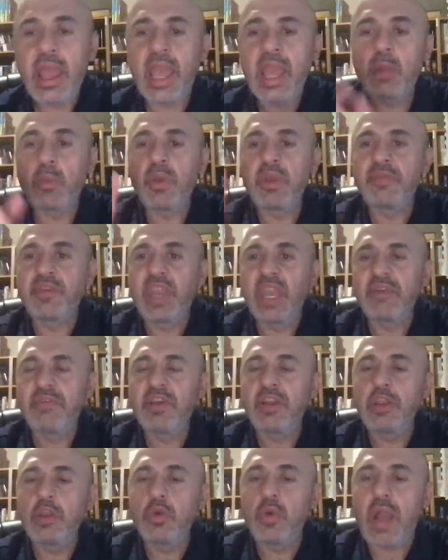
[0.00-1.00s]
And we've
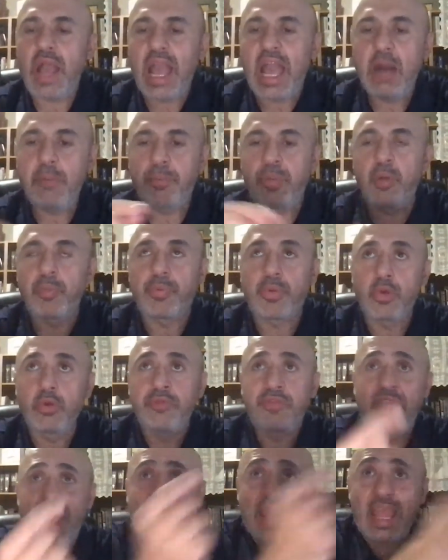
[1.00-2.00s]
given you ample
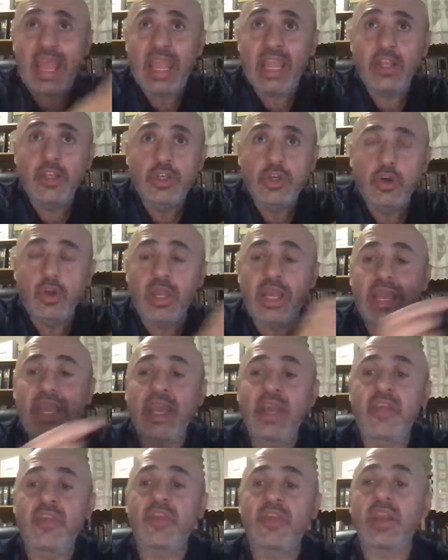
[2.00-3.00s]
proof that angel
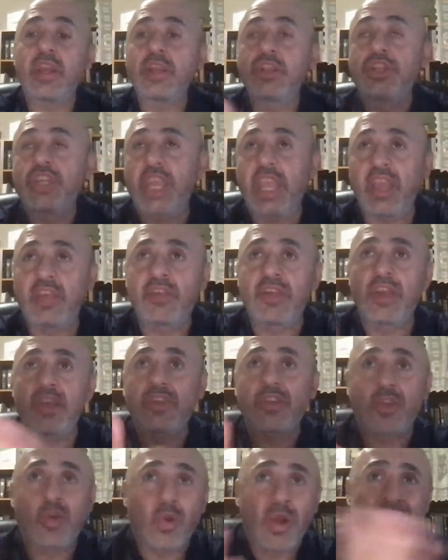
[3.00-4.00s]
is
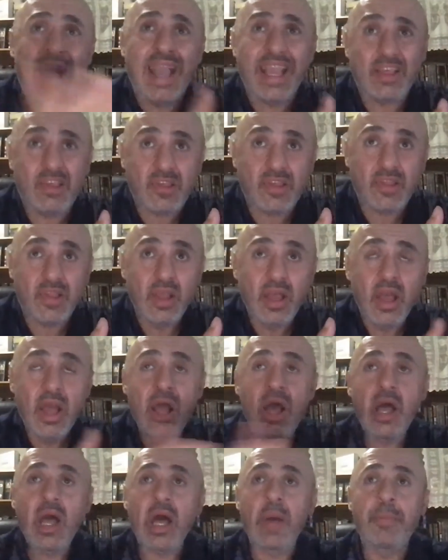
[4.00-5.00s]
Jesus Christ,
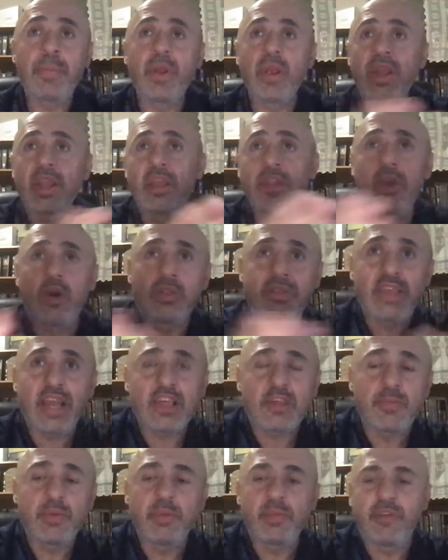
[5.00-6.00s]
appearing in the Old
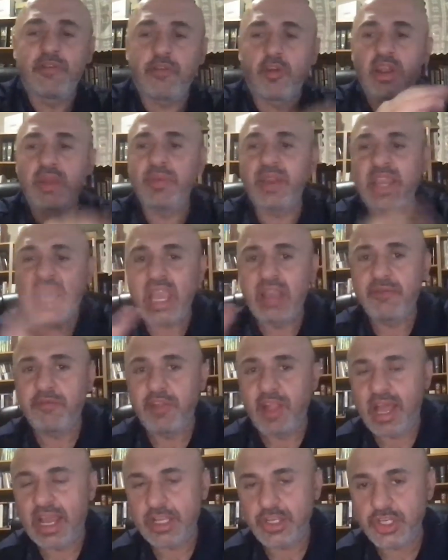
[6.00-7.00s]
Testament before he became
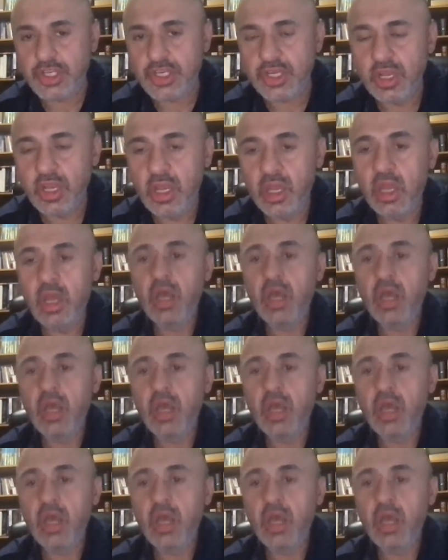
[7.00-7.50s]
flesh.